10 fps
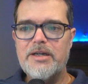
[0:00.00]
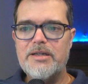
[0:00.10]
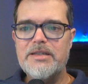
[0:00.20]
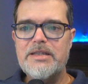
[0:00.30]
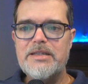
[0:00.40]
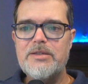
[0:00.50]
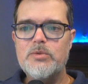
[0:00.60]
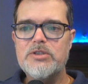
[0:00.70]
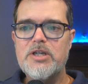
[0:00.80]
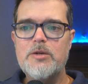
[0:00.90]
He
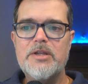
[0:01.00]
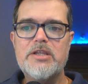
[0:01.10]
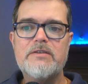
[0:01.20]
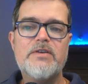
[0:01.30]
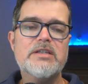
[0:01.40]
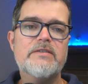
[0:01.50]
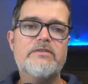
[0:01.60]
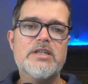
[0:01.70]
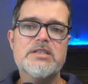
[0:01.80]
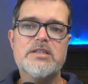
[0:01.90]
was talking about the
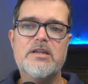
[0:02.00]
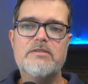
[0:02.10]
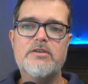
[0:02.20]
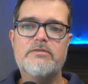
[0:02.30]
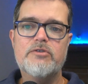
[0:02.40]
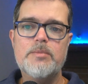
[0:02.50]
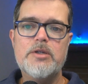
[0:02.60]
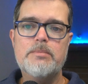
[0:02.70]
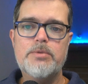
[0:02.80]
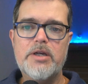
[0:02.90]
effectiveness of the
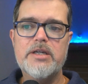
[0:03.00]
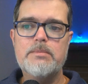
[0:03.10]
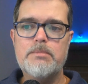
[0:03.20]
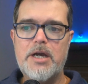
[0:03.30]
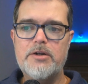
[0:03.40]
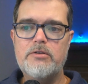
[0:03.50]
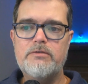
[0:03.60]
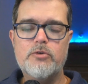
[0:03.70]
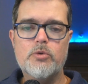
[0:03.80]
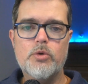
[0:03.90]
freemium plugin model
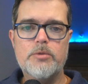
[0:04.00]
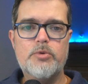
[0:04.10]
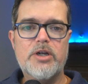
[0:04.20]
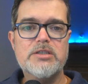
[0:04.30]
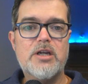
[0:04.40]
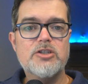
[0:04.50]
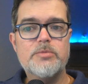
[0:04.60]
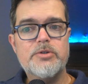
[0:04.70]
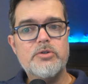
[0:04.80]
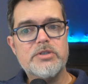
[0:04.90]
for WordPress
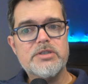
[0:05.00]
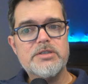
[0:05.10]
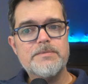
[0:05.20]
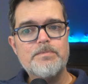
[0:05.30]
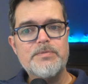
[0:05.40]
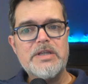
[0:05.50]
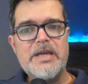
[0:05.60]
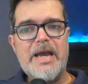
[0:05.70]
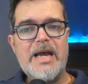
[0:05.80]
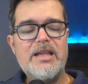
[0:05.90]
entrepreneurs.
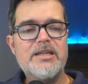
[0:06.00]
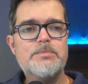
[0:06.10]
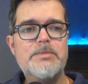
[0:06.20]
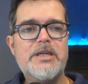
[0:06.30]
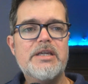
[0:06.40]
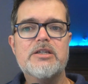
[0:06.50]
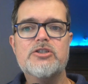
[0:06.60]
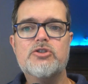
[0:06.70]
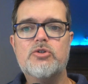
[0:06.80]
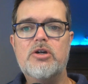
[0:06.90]
Alex made a
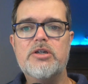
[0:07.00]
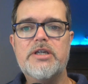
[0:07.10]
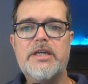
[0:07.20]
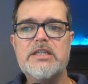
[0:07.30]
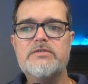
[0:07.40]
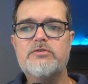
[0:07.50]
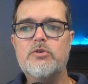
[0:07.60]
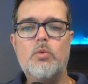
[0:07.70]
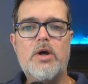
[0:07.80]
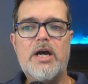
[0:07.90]
strong case for
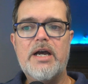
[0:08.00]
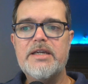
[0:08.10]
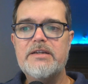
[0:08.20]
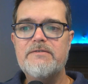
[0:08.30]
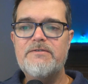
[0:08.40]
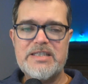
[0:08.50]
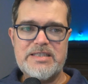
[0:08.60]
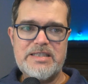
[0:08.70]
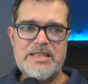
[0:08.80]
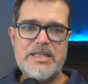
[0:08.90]
why
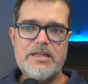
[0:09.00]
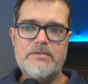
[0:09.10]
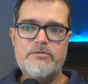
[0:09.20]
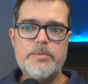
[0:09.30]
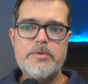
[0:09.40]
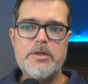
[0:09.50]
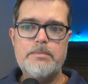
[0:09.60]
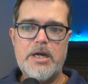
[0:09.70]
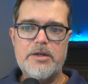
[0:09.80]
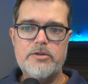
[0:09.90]
investing in a freemium
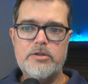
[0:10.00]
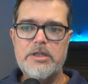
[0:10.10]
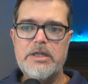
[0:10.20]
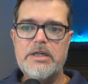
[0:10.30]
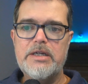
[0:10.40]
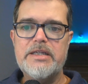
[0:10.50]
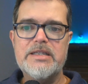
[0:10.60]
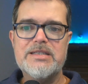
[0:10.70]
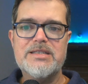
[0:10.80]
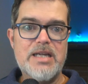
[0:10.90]
model
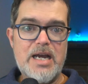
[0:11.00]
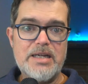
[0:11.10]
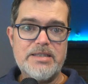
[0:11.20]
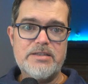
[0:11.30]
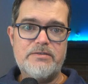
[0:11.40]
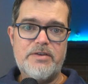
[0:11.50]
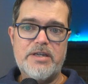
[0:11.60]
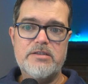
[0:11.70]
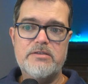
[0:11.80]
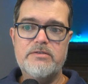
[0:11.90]
is not as
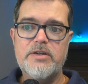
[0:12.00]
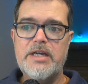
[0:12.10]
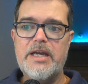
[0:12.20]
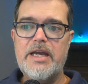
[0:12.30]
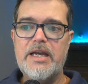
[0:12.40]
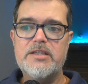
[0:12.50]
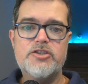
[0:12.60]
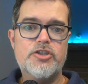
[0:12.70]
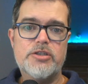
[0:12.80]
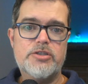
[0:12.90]
effective as
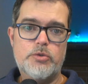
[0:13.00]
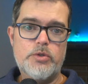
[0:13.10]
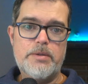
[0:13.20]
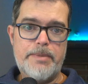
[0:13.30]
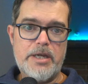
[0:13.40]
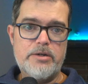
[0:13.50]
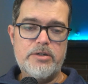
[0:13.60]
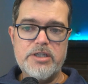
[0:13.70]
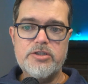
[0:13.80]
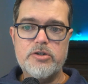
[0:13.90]
just doing better
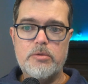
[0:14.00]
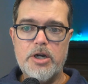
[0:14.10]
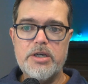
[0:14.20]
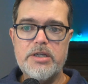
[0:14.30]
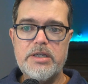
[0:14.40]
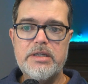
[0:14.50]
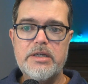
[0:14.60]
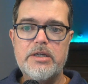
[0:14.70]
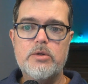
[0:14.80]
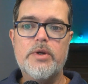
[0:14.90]
digital marketing
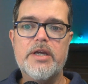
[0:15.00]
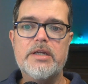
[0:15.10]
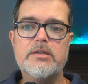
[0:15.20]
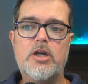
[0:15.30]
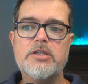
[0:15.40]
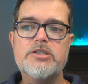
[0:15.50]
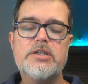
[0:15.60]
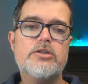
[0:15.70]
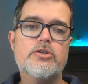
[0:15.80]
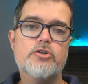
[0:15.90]
when
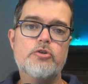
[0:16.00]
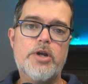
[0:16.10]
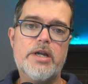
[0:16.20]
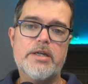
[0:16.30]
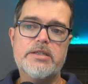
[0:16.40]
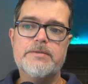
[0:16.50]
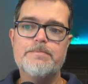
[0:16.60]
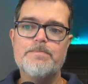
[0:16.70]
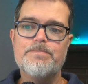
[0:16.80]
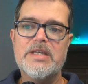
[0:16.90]
launching your new product.
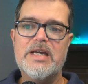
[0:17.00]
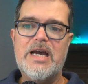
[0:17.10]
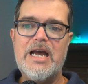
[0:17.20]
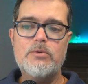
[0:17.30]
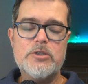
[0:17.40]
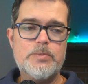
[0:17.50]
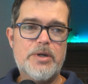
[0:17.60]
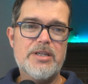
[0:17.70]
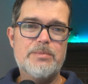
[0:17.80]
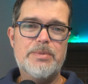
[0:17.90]
I
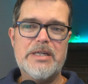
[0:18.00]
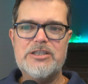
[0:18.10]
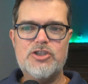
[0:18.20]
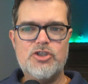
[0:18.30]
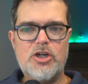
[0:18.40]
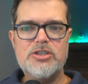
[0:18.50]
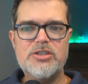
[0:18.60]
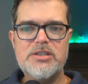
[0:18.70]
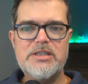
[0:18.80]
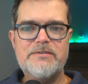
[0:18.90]
responded by
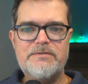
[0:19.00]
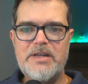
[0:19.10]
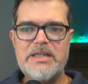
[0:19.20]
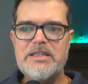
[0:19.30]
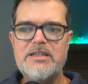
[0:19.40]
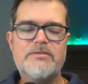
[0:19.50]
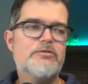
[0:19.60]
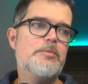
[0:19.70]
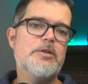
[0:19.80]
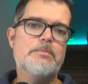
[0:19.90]
staunchly defending the
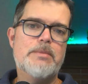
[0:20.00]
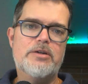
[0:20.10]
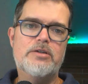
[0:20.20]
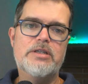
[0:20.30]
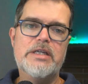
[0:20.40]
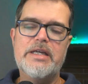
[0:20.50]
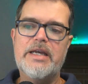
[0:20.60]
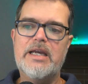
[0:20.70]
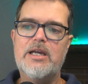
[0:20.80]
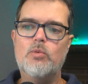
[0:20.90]
freemium model
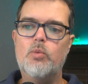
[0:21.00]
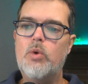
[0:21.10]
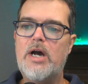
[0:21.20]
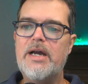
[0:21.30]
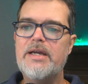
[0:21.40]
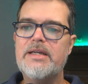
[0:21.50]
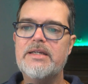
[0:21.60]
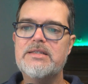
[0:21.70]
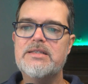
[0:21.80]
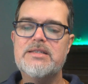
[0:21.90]
and why
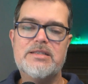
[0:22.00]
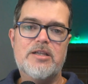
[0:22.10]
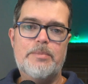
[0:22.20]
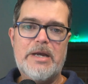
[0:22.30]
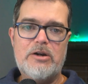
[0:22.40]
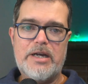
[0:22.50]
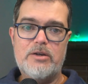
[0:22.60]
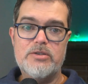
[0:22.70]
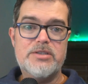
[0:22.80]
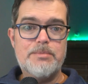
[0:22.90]
it's still a
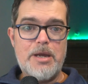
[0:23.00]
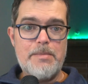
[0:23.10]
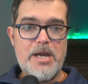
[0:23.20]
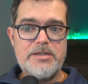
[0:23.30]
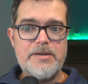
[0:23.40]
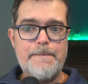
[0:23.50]
powerhouse in my mind.